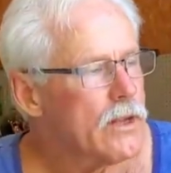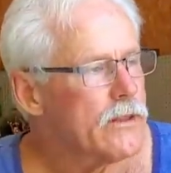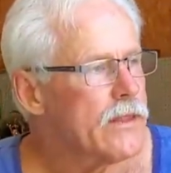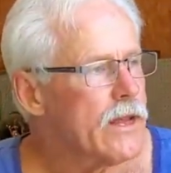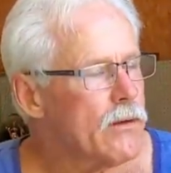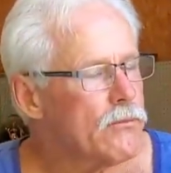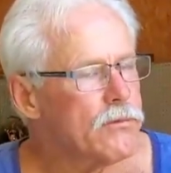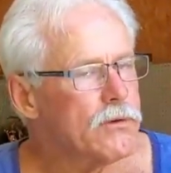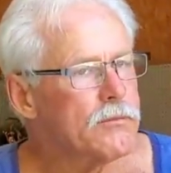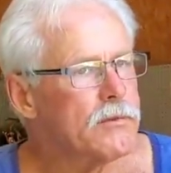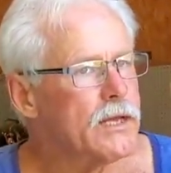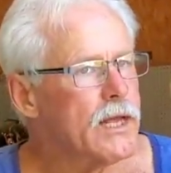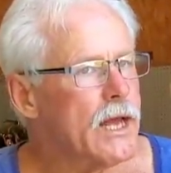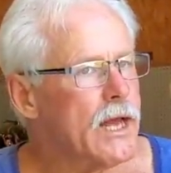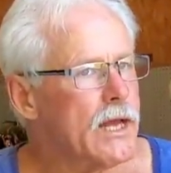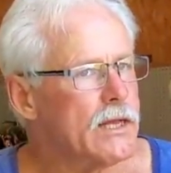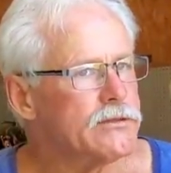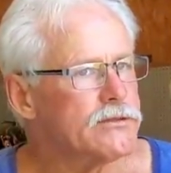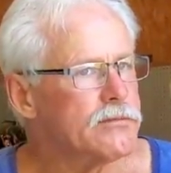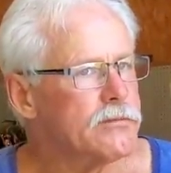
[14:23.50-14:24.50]
that woman
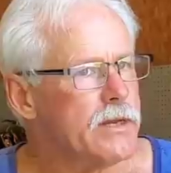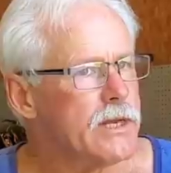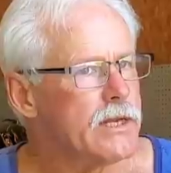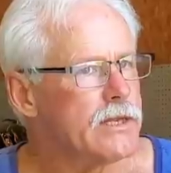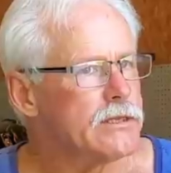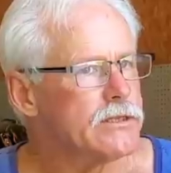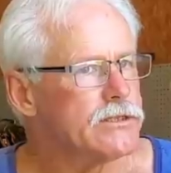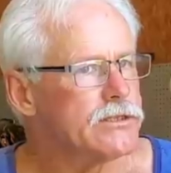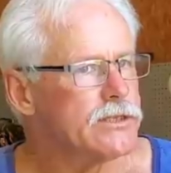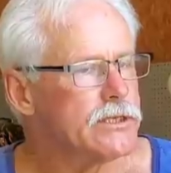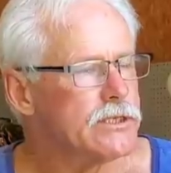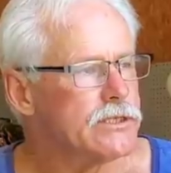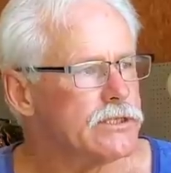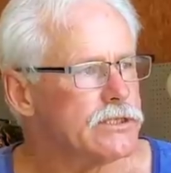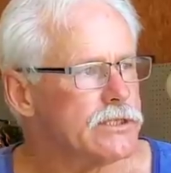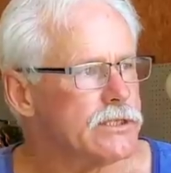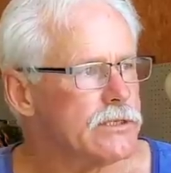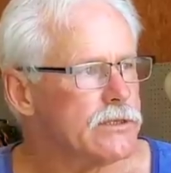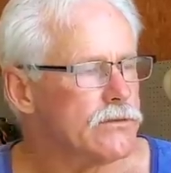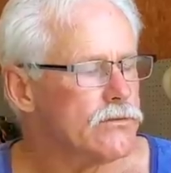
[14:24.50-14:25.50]
had to make a
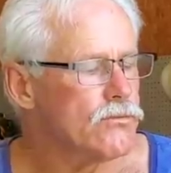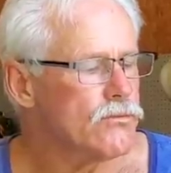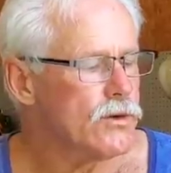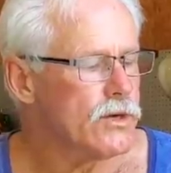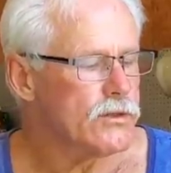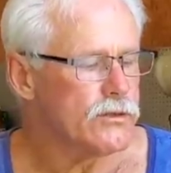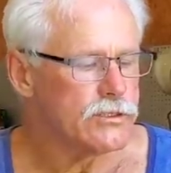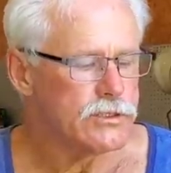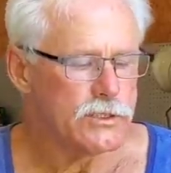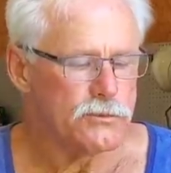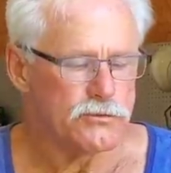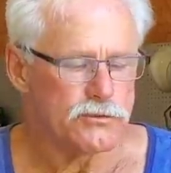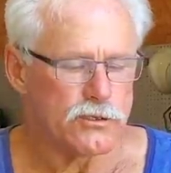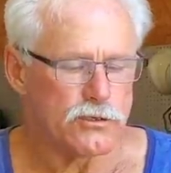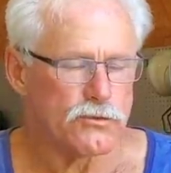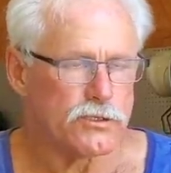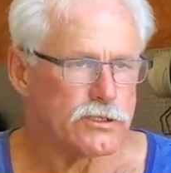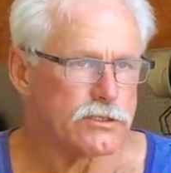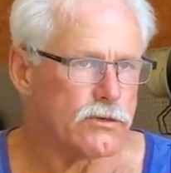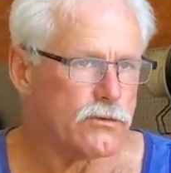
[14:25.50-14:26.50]
decision whether she was going
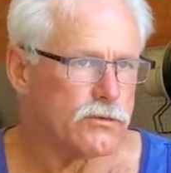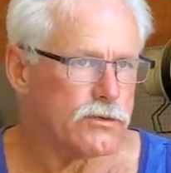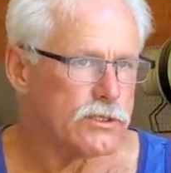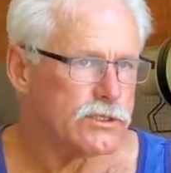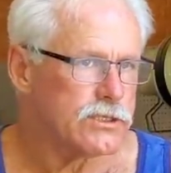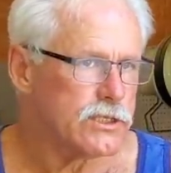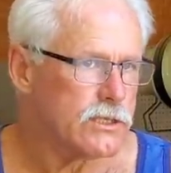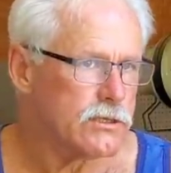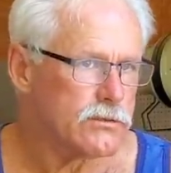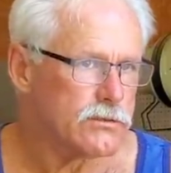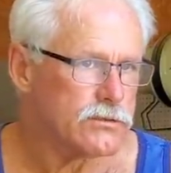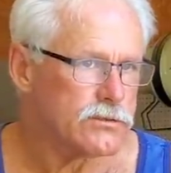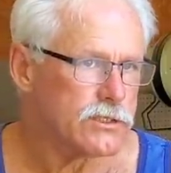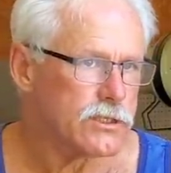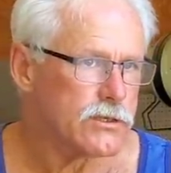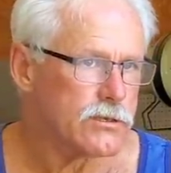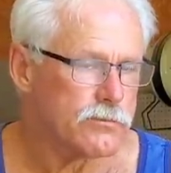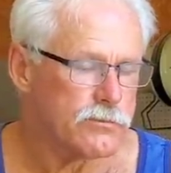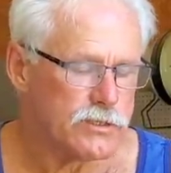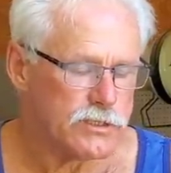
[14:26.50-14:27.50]
to risk going to jail and losing
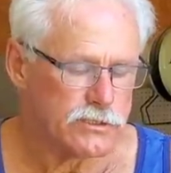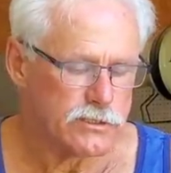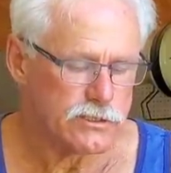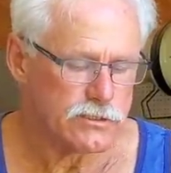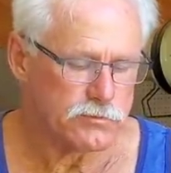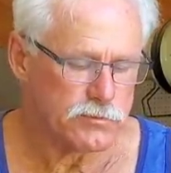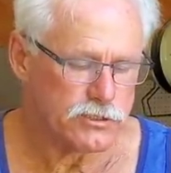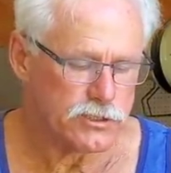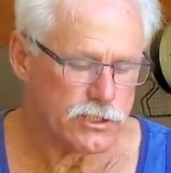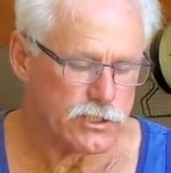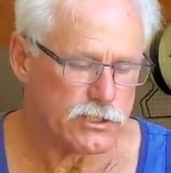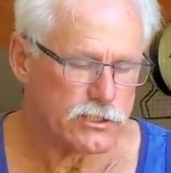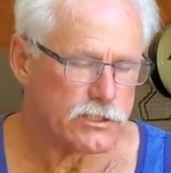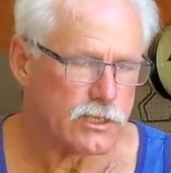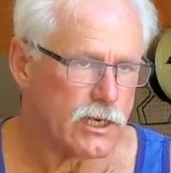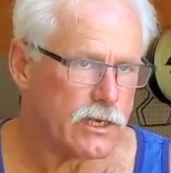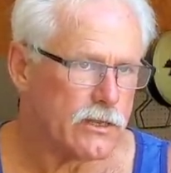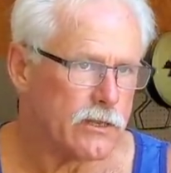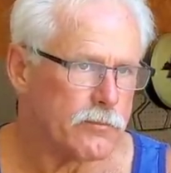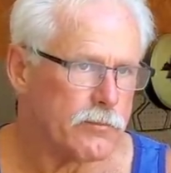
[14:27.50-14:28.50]
her business, but she
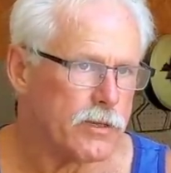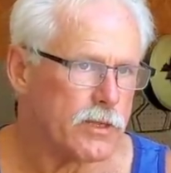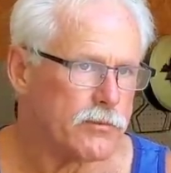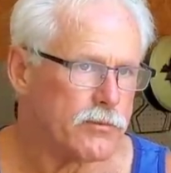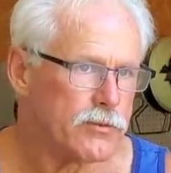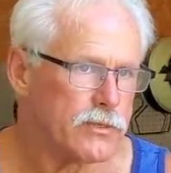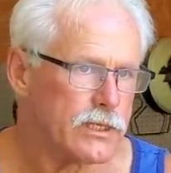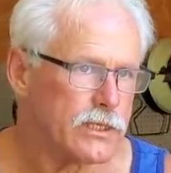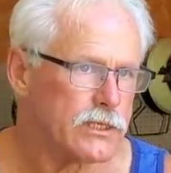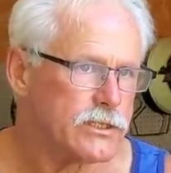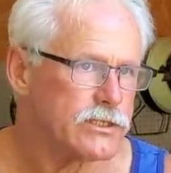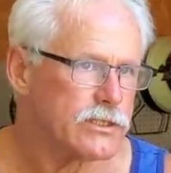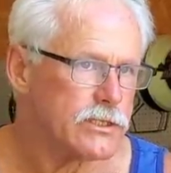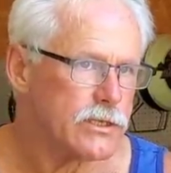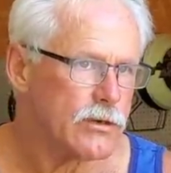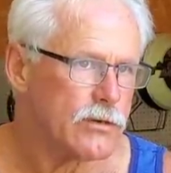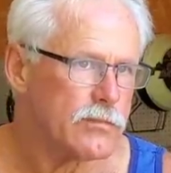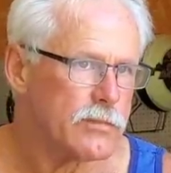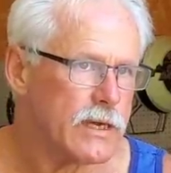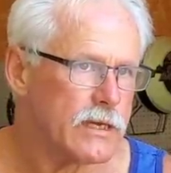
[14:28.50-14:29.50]
decided the people needed to
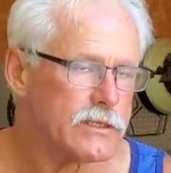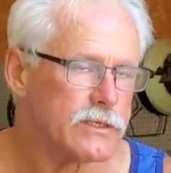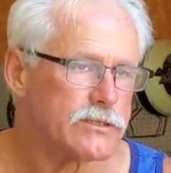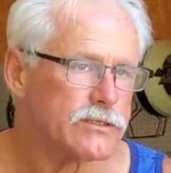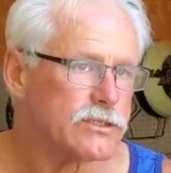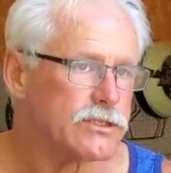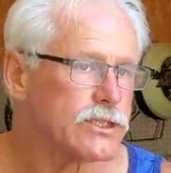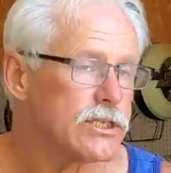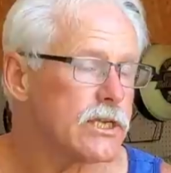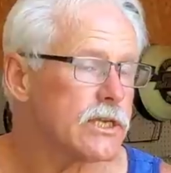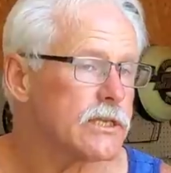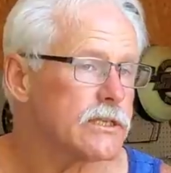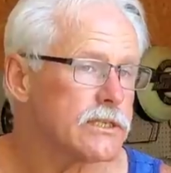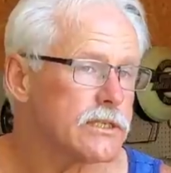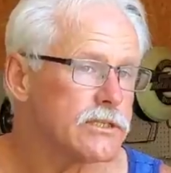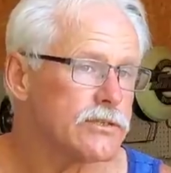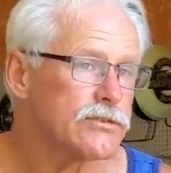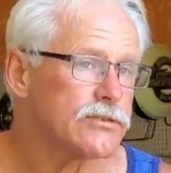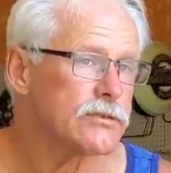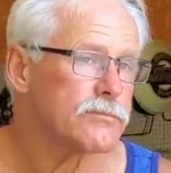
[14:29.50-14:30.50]
know about this, and she
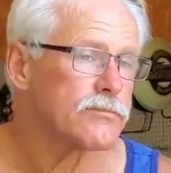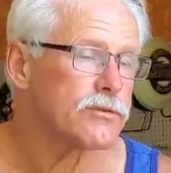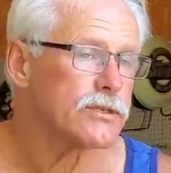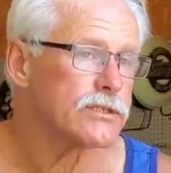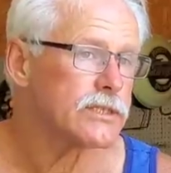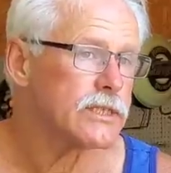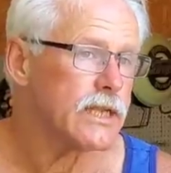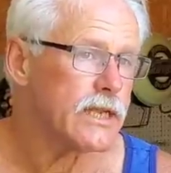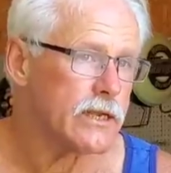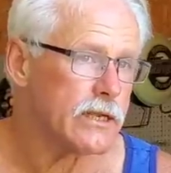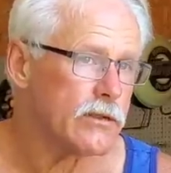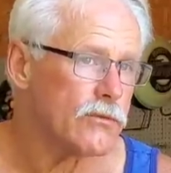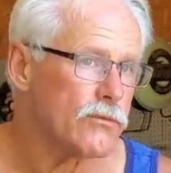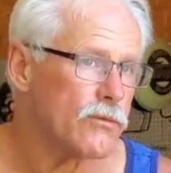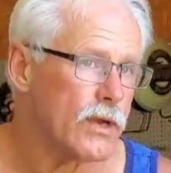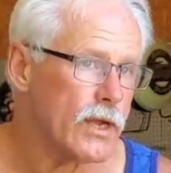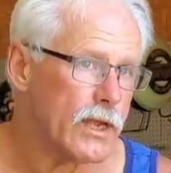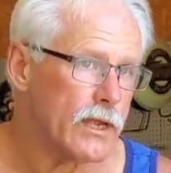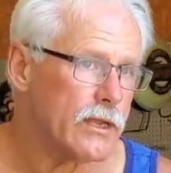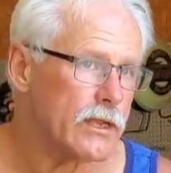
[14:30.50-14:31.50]
continued to print it
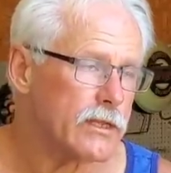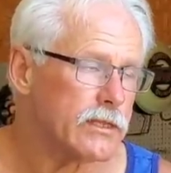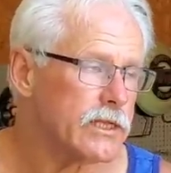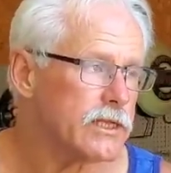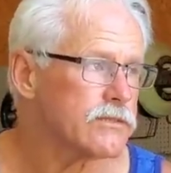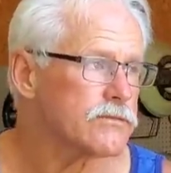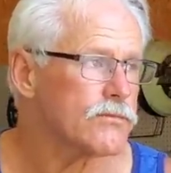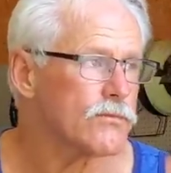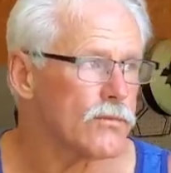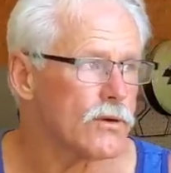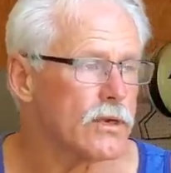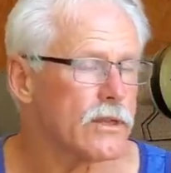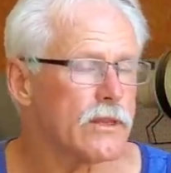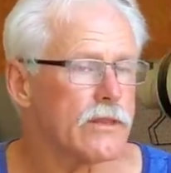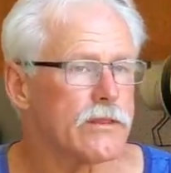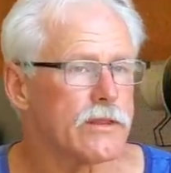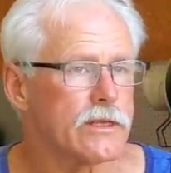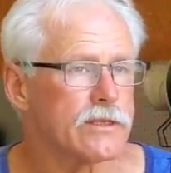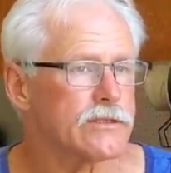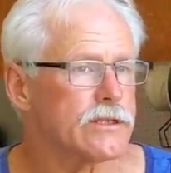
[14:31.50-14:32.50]
anyway. And that's one of the
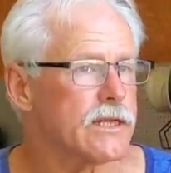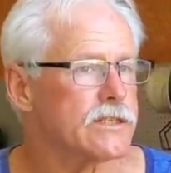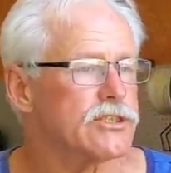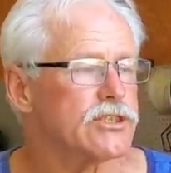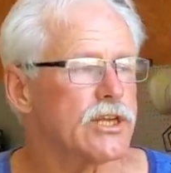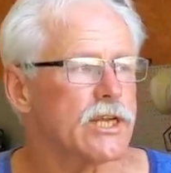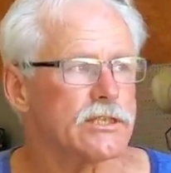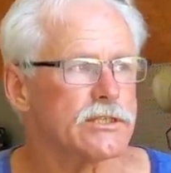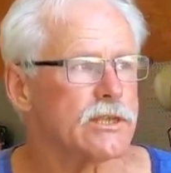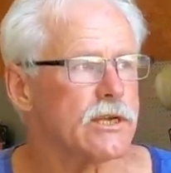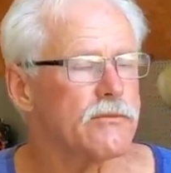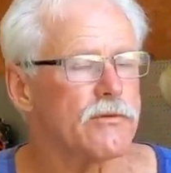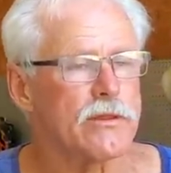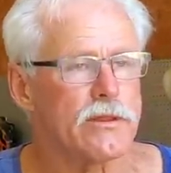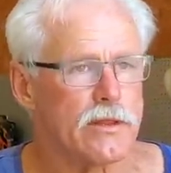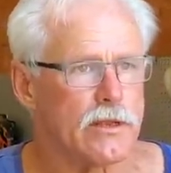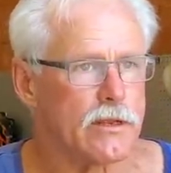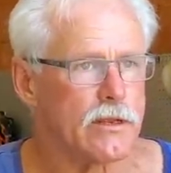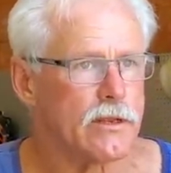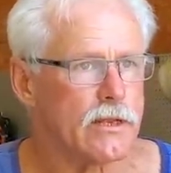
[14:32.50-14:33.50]
things that changed
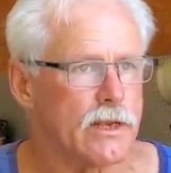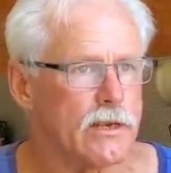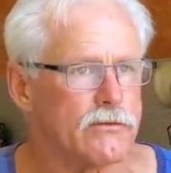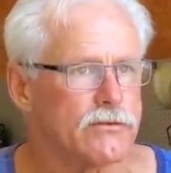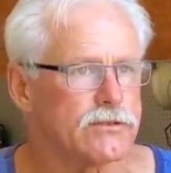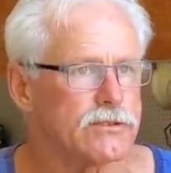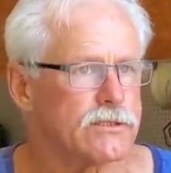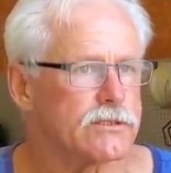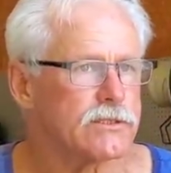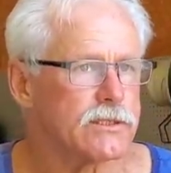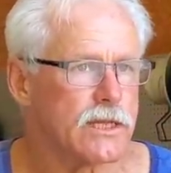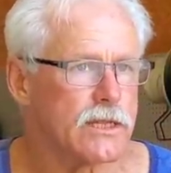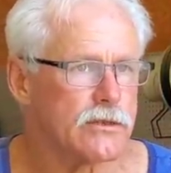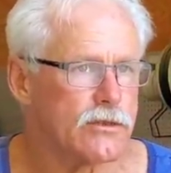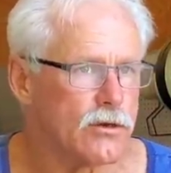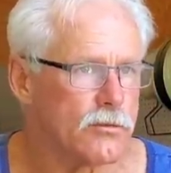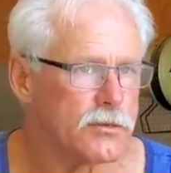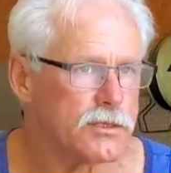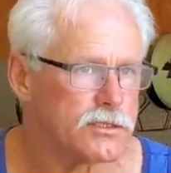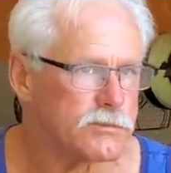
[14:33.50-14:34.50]
everything. Ever since then,
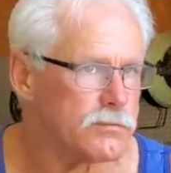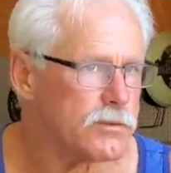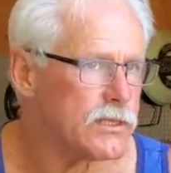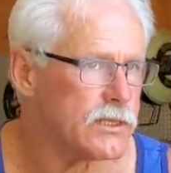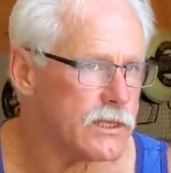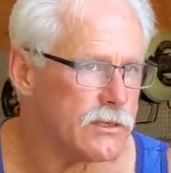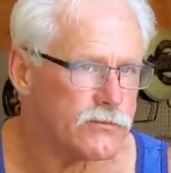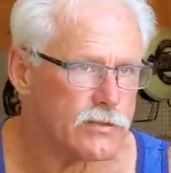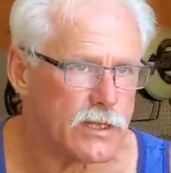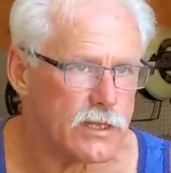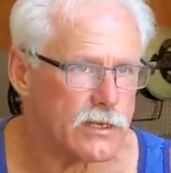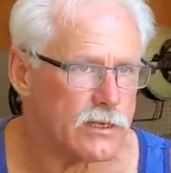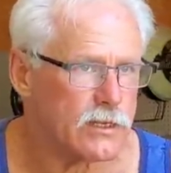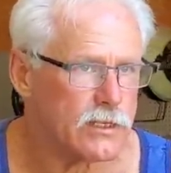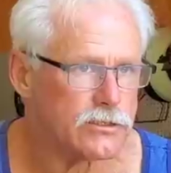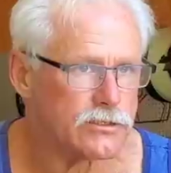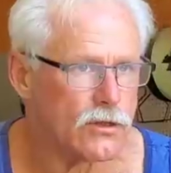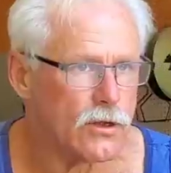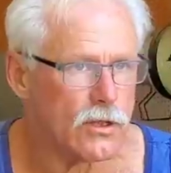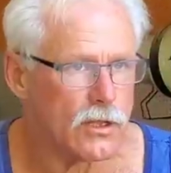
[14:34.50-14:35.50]
nobody's believed that
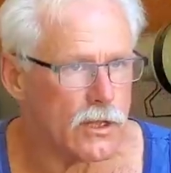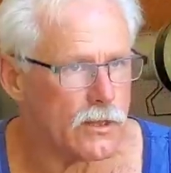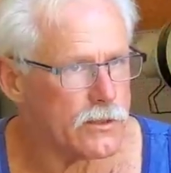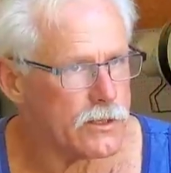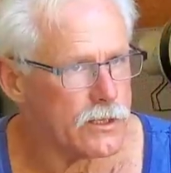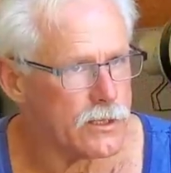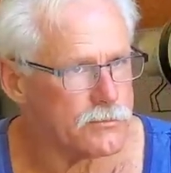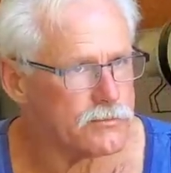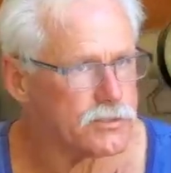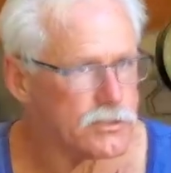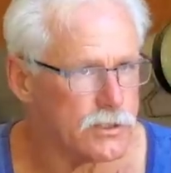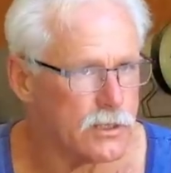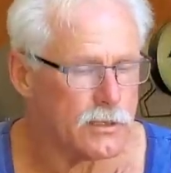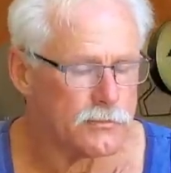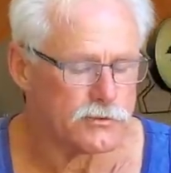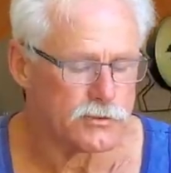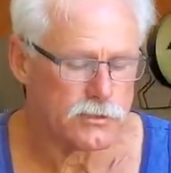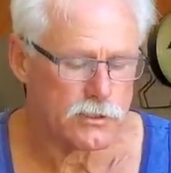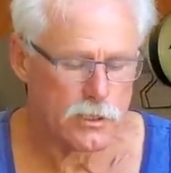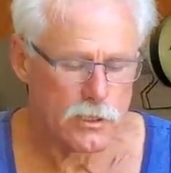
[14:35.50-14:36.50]
it's all on the ups and
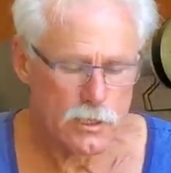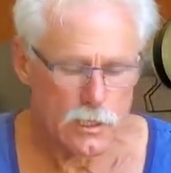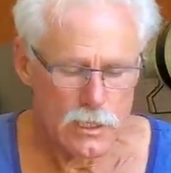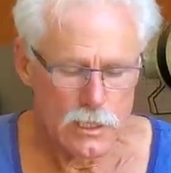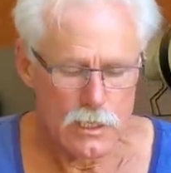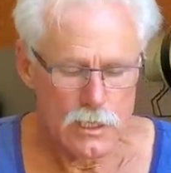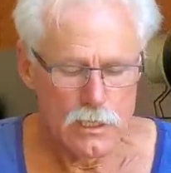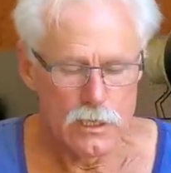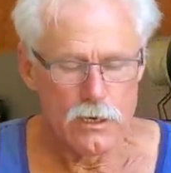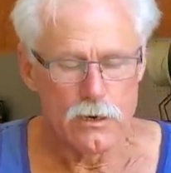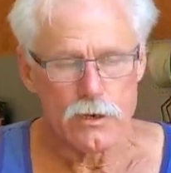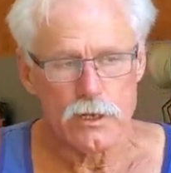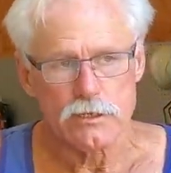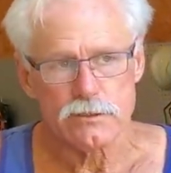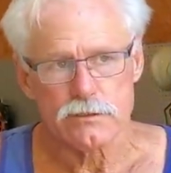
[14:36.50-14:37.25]
ups. Okay,